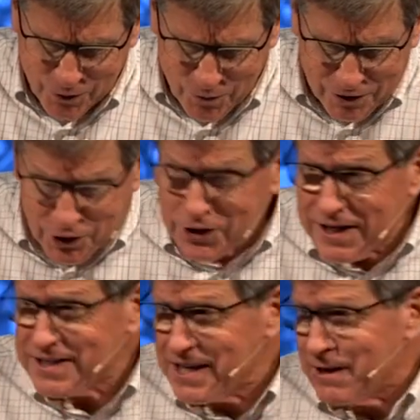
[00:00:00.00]
who were
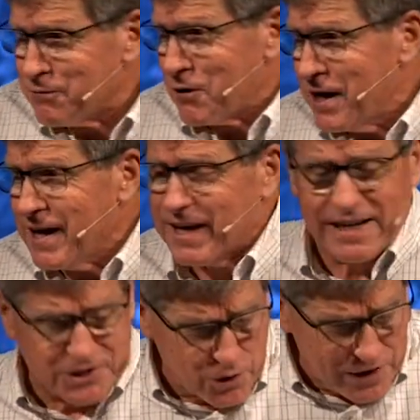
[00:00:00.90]
looking to him for
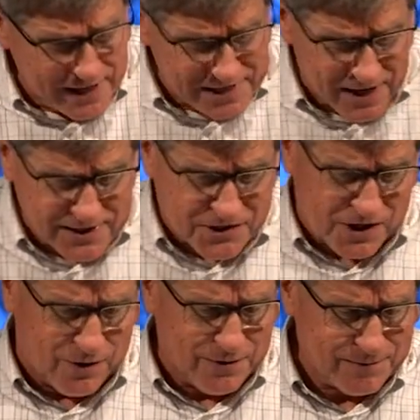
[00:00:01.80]
healing, and so he had done
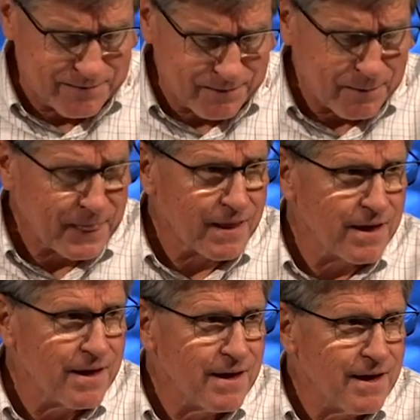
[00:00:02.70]
so.
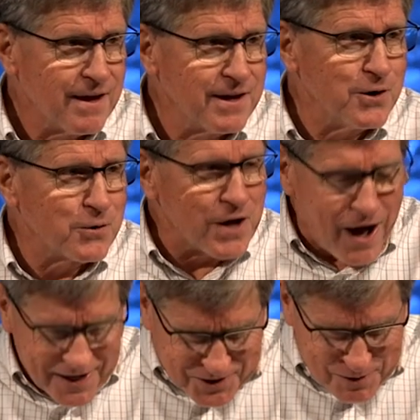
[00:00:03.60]
You know,
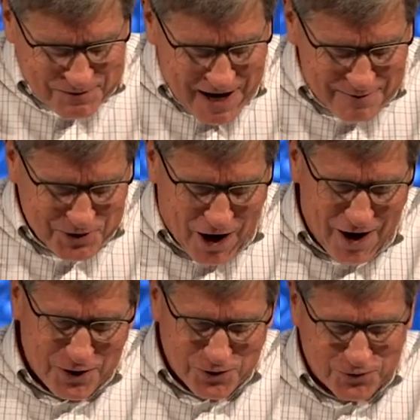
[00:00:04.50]
God sometimes
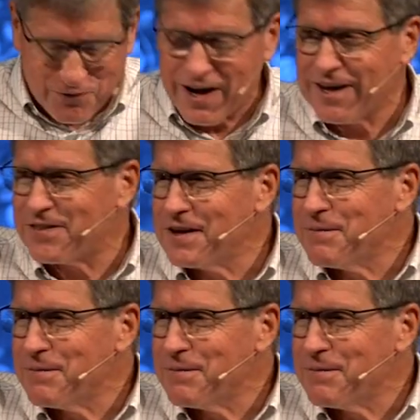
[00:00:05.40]
honors faith,